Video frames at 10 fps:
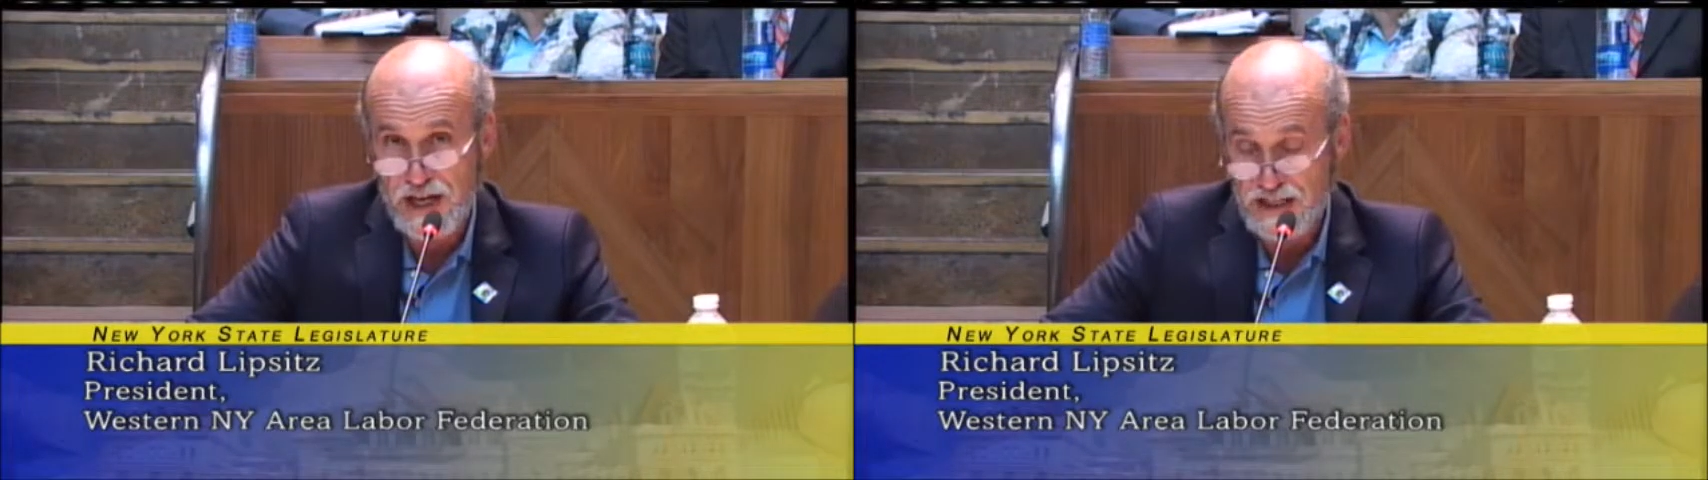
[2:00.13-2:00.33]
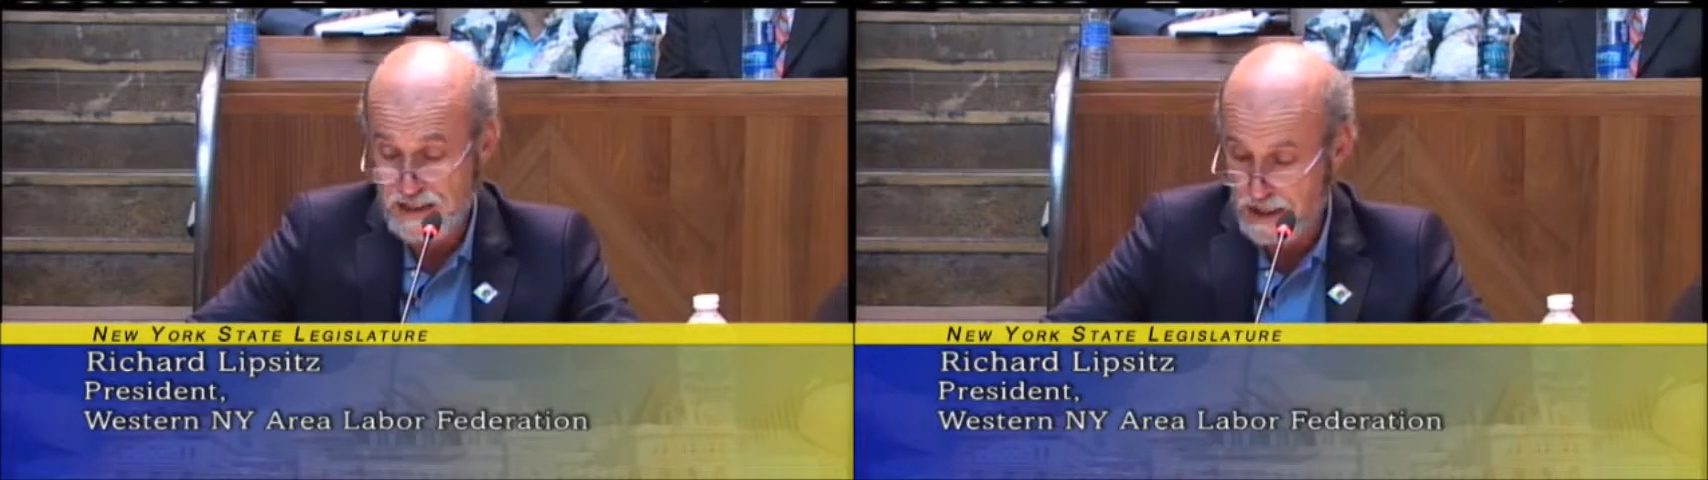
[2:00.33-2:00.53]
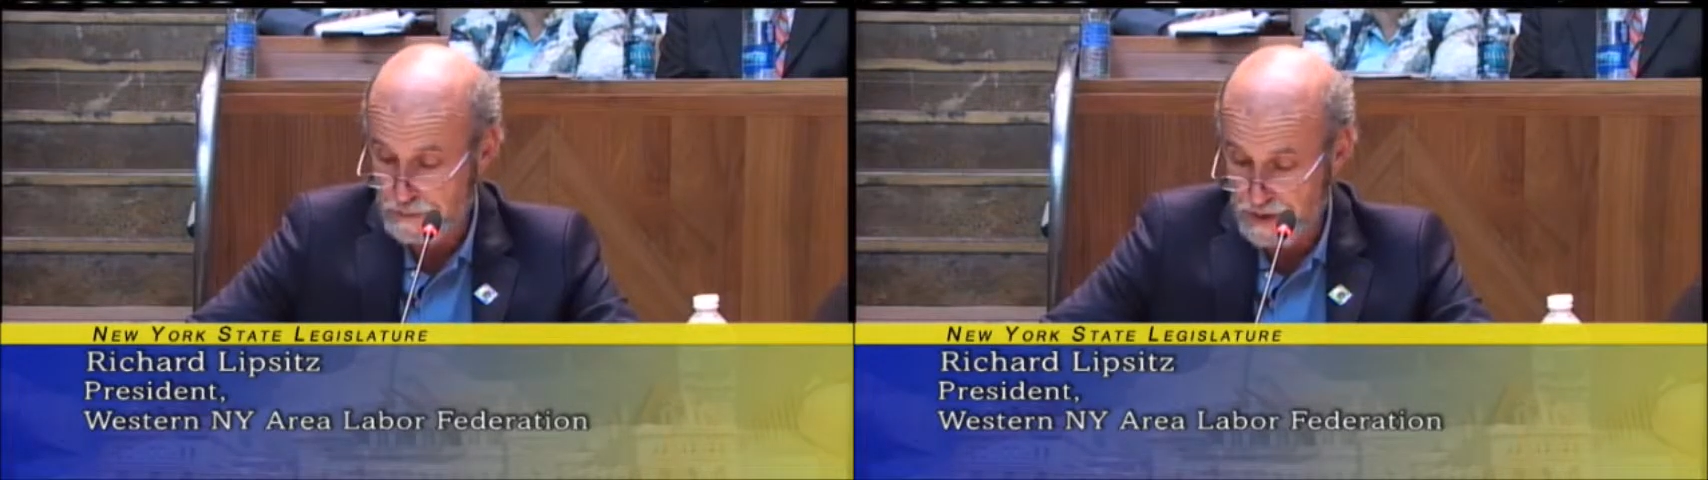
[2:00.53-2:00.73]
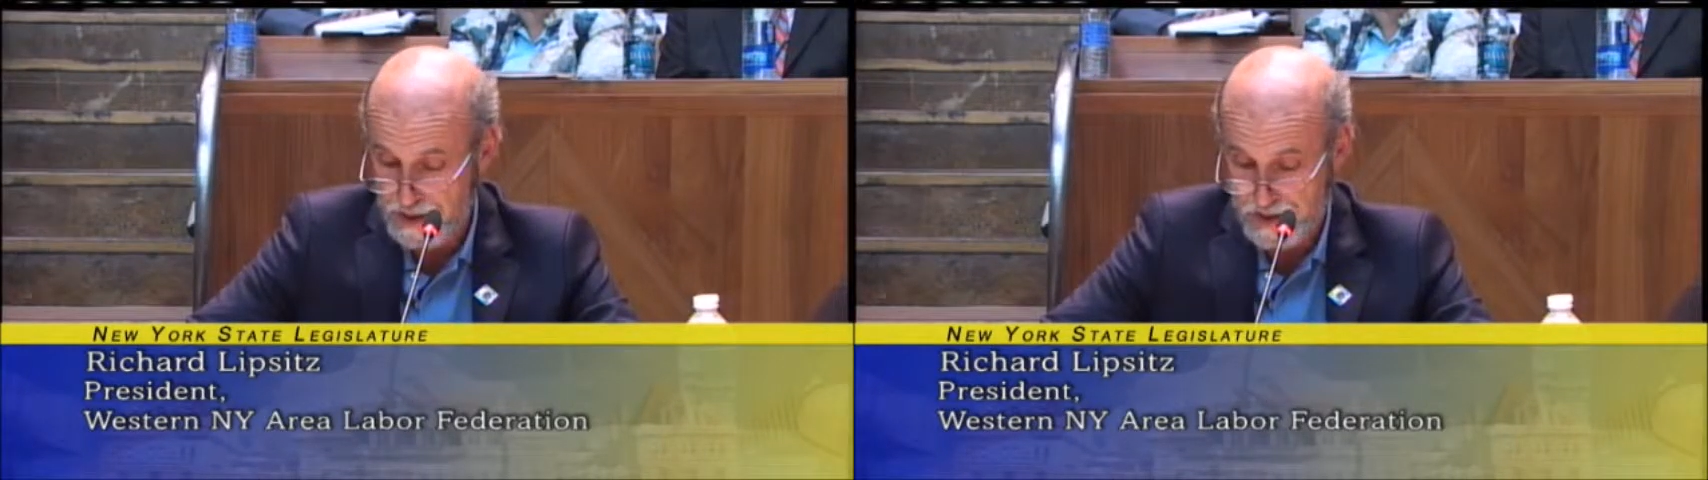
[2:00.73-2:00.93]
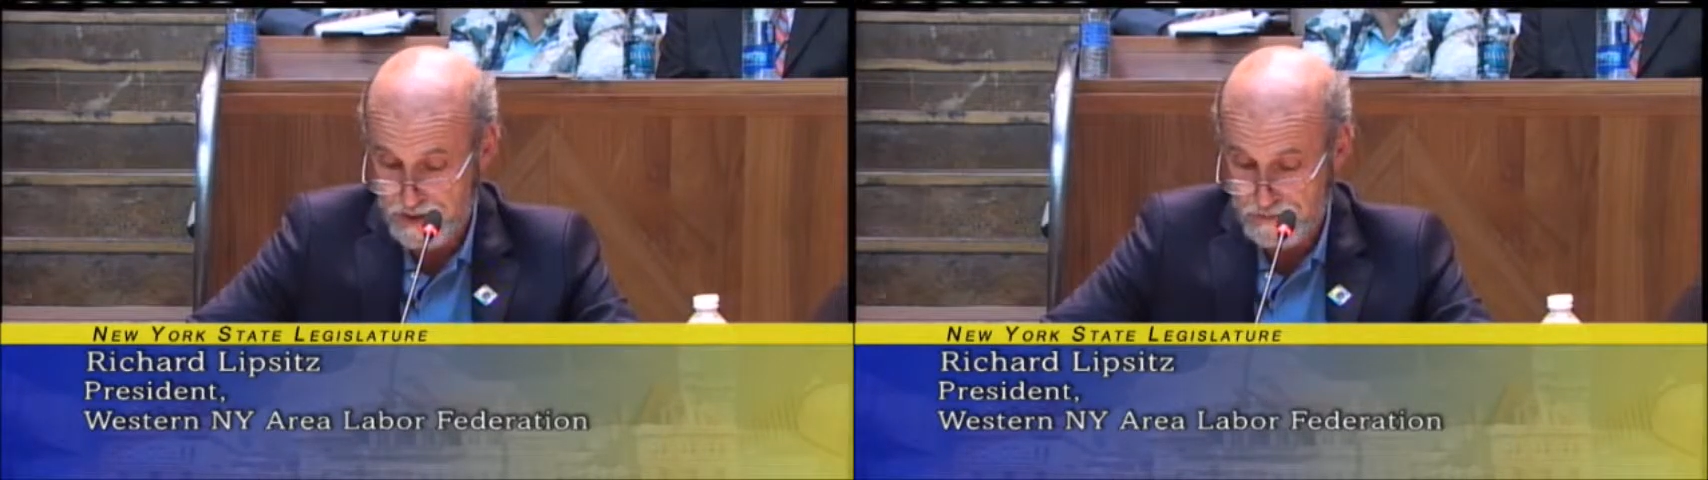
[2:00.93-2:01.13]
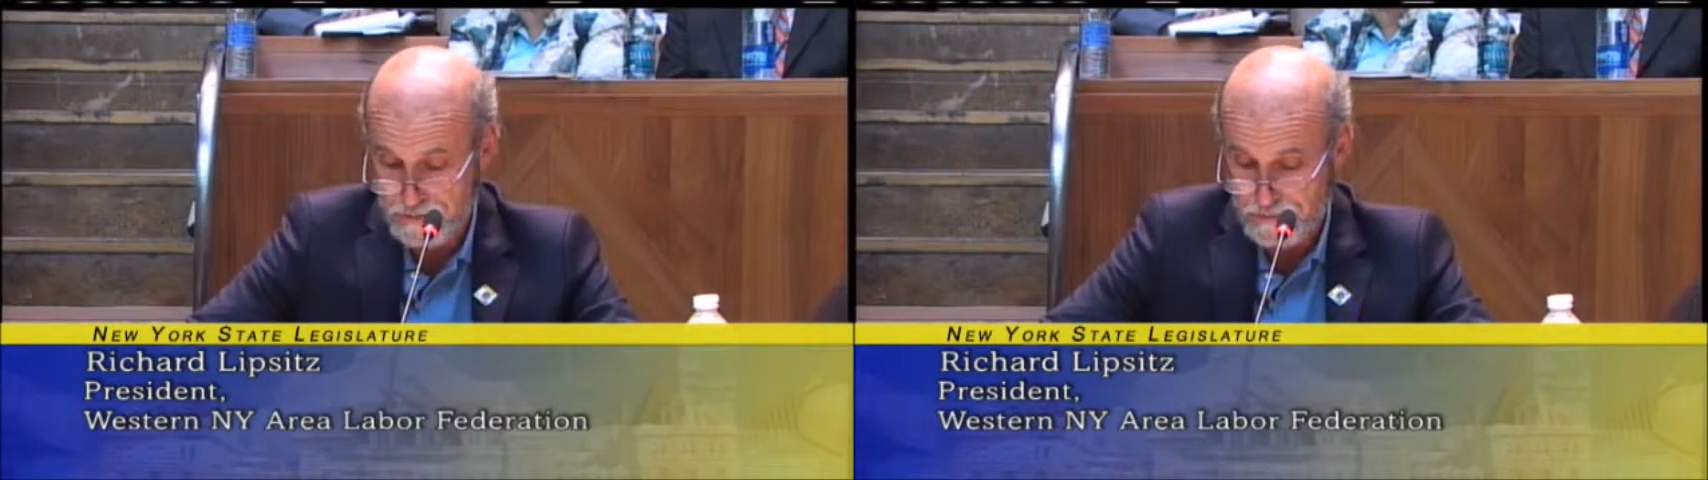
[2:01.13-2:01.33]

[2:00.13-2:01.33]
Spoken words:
not take place.